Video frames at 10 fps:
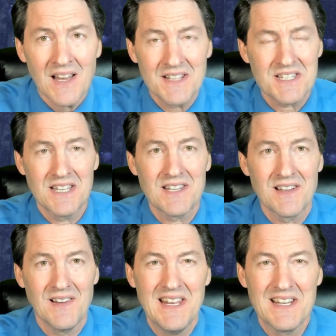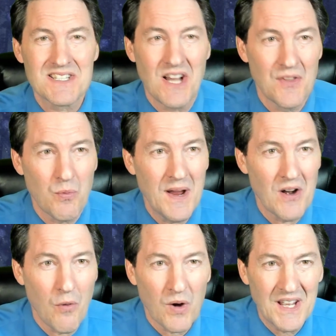Let's get to the latest on the
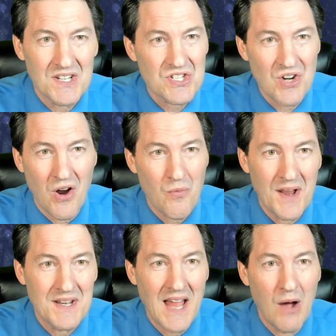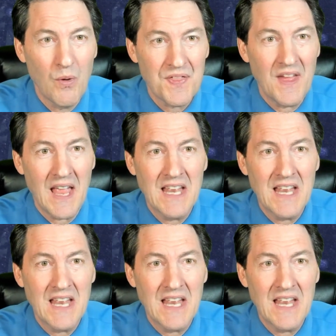radar. We're going to start right now with an